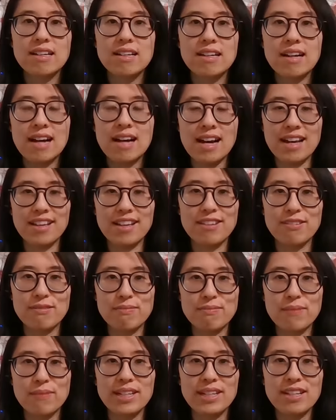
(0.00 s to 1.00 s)
Hi,
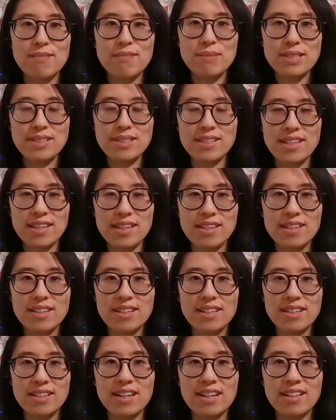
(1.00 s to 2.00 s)
my name is T,
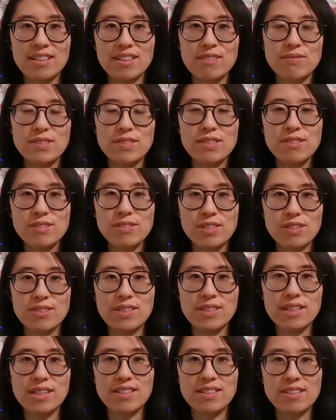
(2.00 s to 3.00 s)
and I live in New
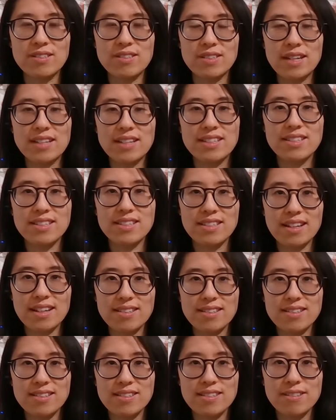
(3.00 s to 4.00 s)
Jersey in the United
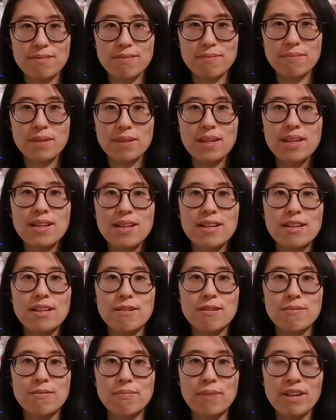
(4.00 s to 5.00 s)
States.
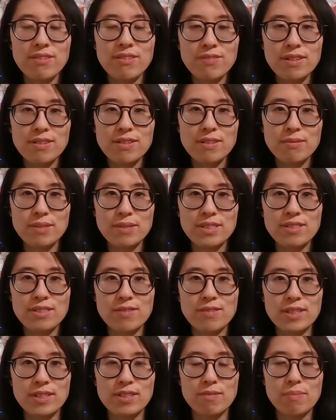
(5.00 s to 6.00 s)
My favorite
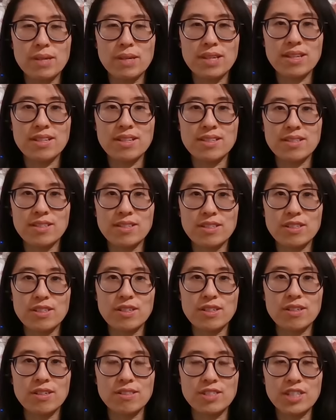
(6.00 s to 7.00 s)
winter recipe is a dish
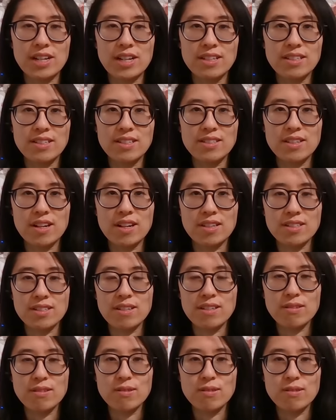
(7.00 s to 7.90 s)
called Chinese oxtail